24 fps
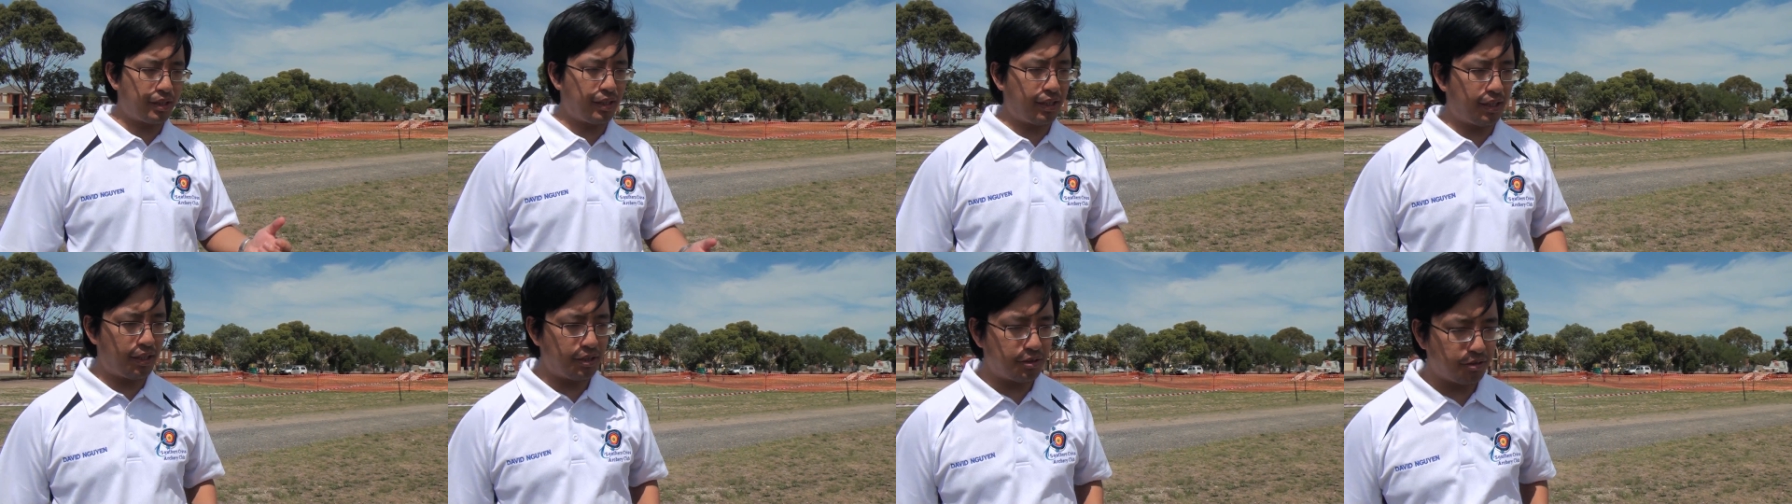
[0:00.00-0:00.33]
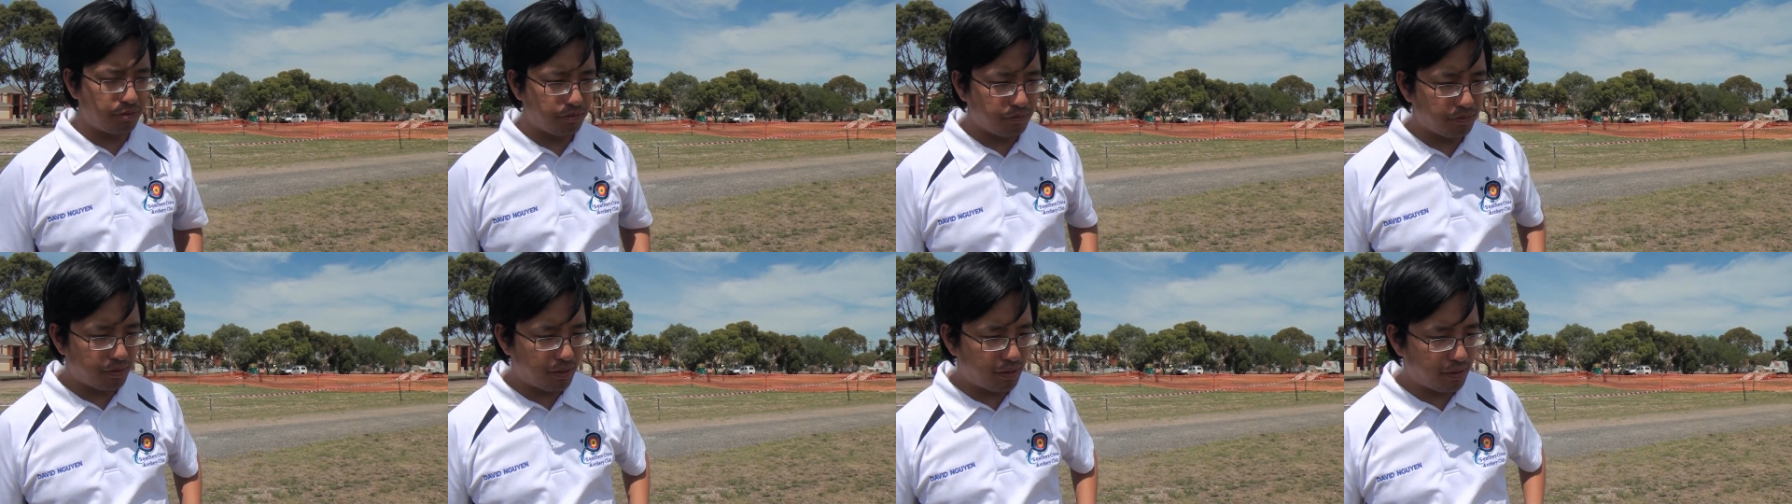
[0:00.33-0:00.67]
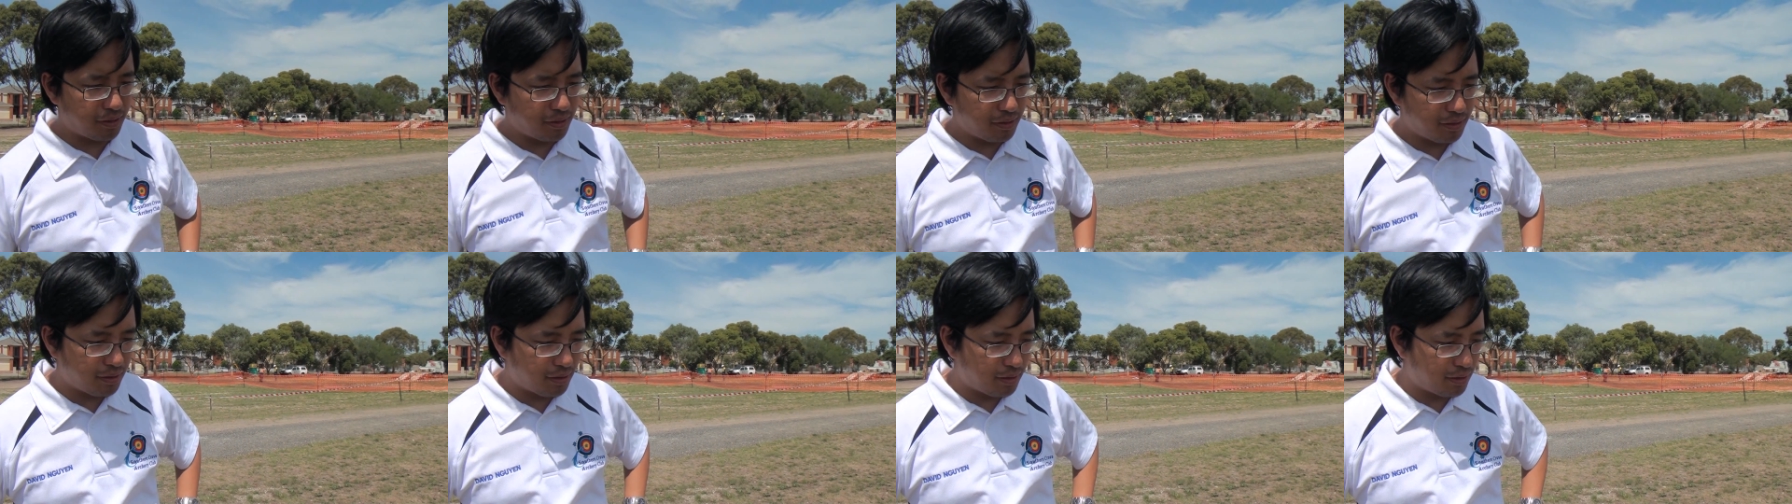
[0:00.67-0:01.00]
the council
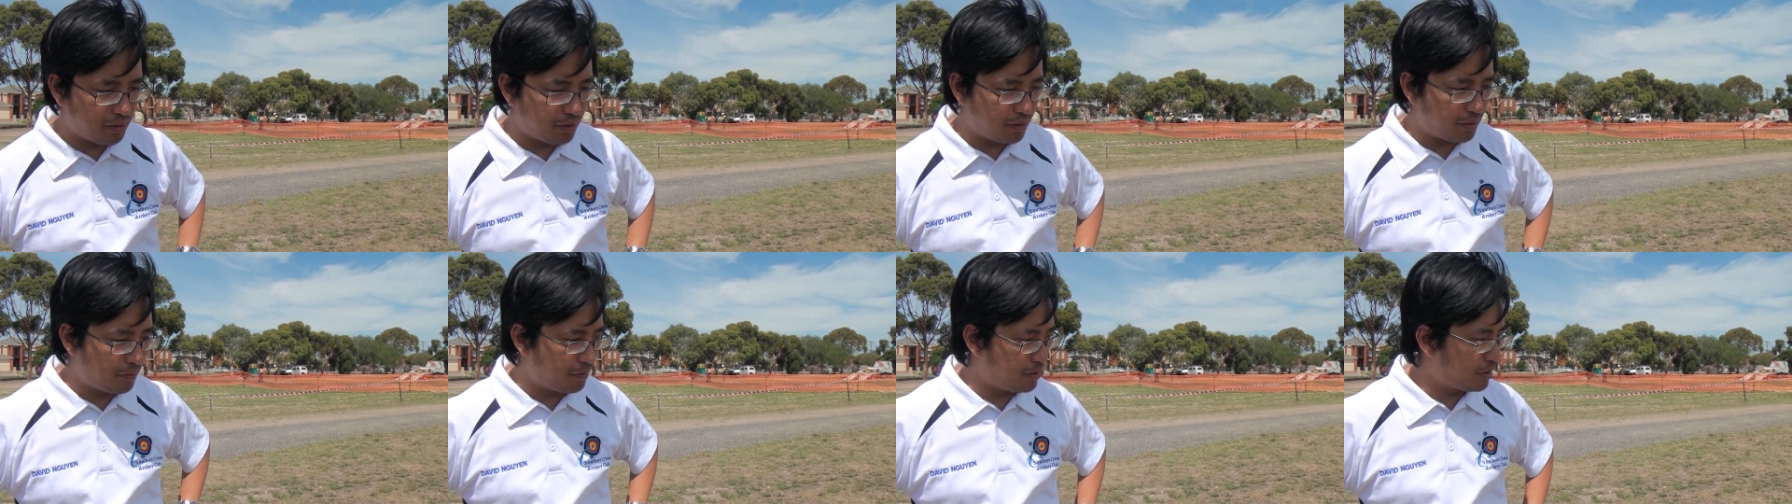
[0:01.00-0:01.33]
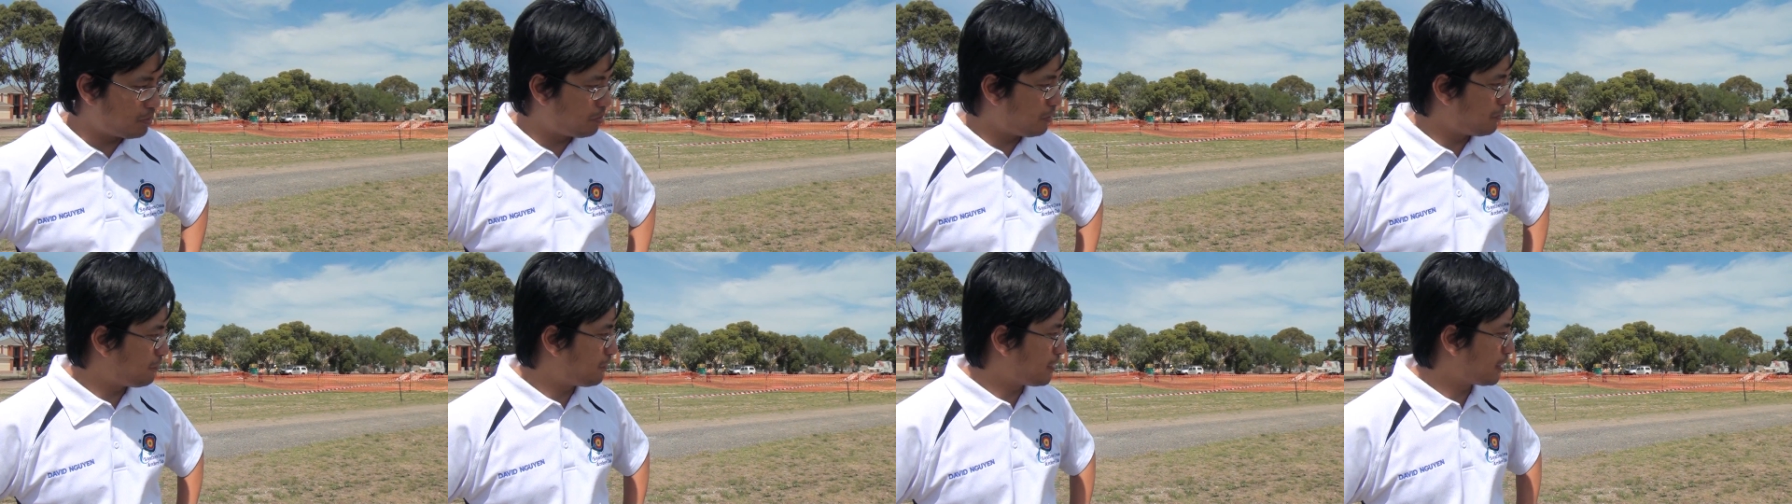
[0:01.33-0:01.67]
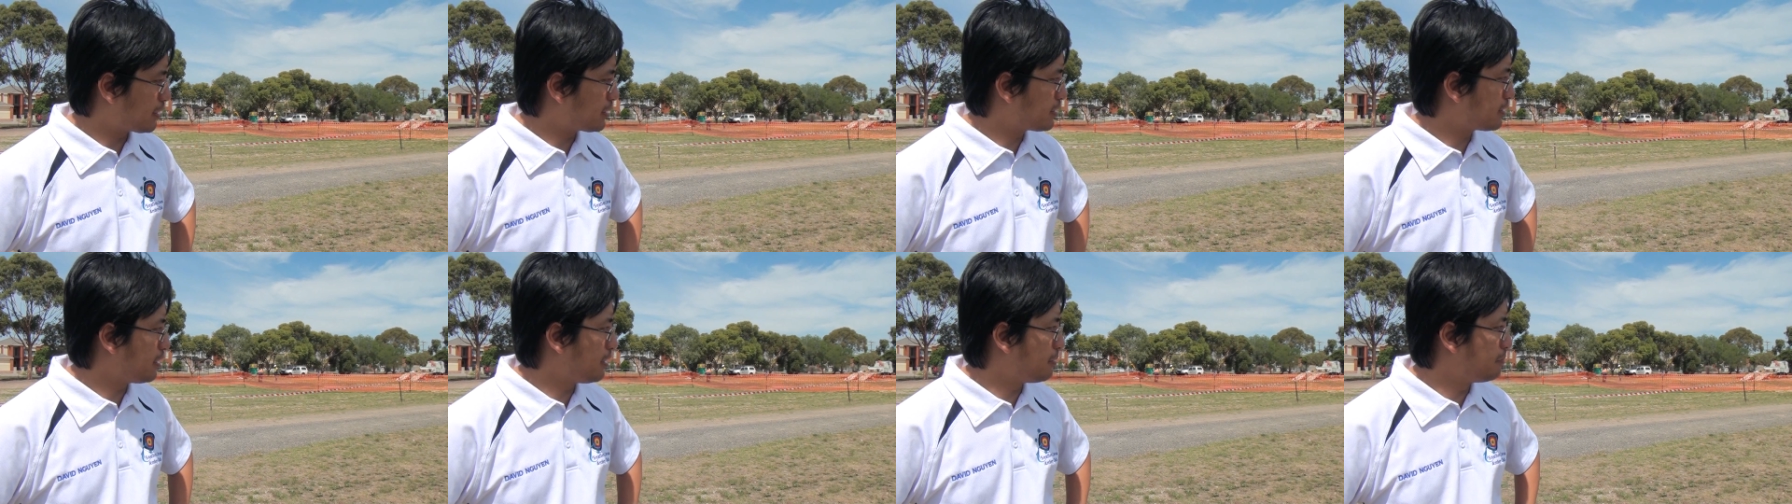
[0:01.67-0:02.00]
that uh, it's been
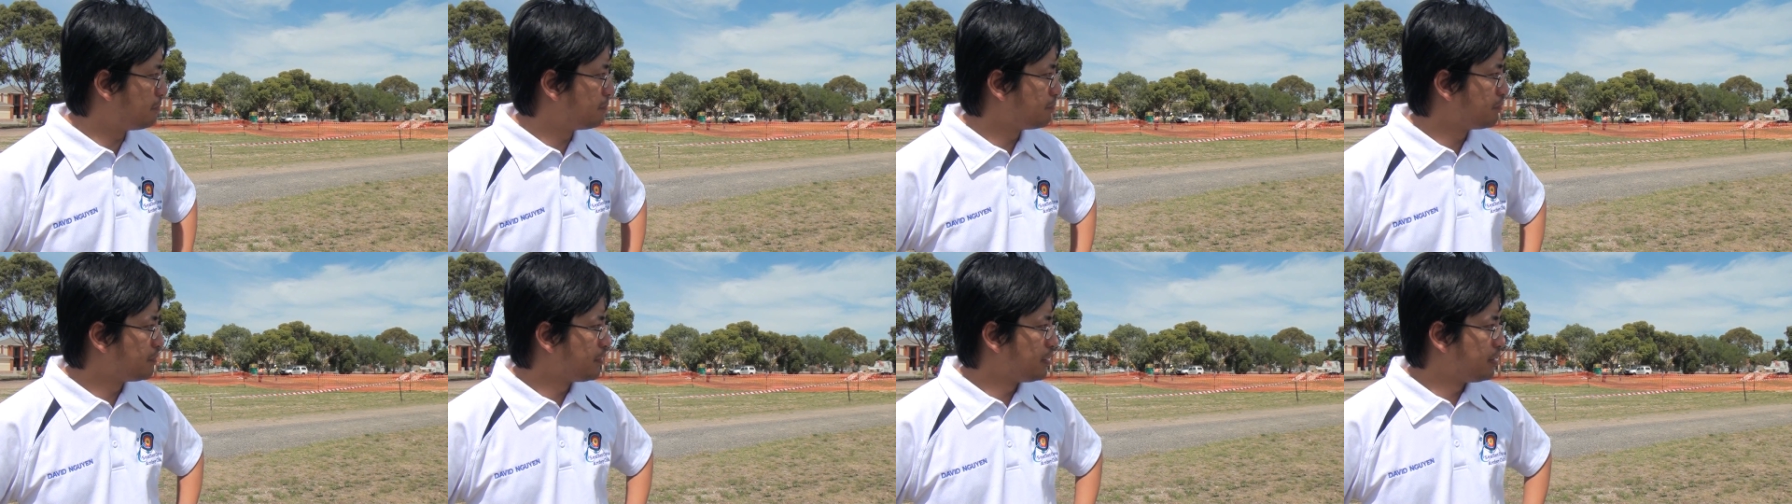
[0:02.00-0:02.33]
fixed up.